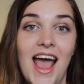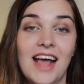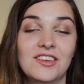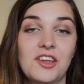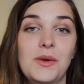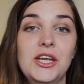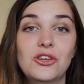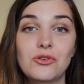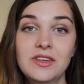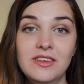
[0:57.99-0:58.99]
And so he
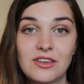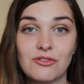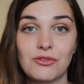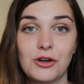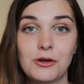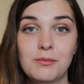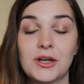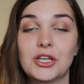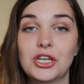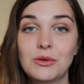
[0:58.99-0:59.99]
joins this group,
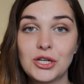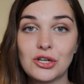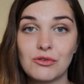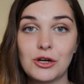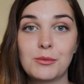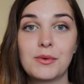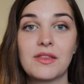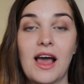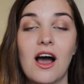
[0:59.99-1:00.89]
a Jewish group that are